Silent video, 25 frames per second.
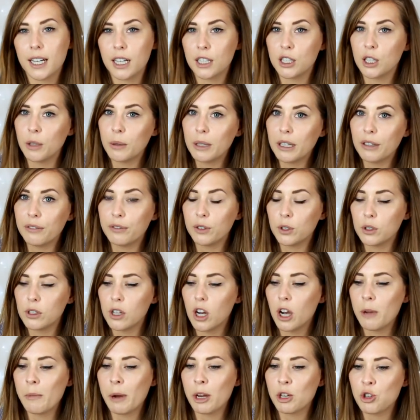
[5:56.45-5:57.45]
Doing it
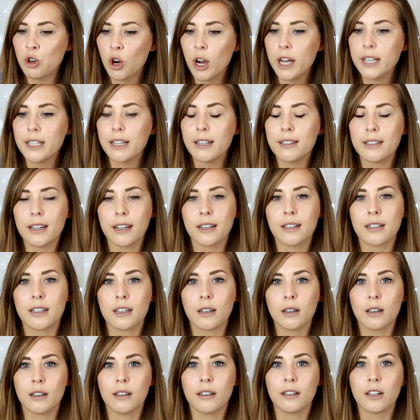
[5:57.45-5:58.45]
full-time, I try to stick
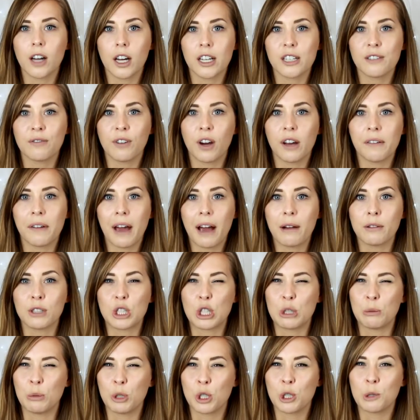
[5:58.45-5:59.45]
to 9 to 5 hours
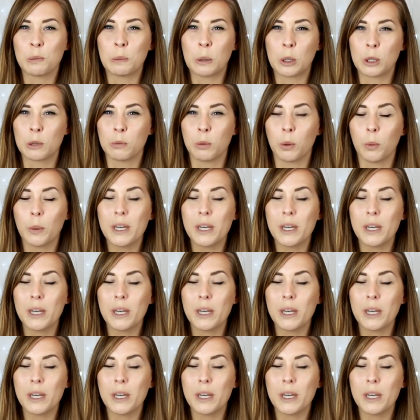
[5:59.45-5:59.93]
as much as possible,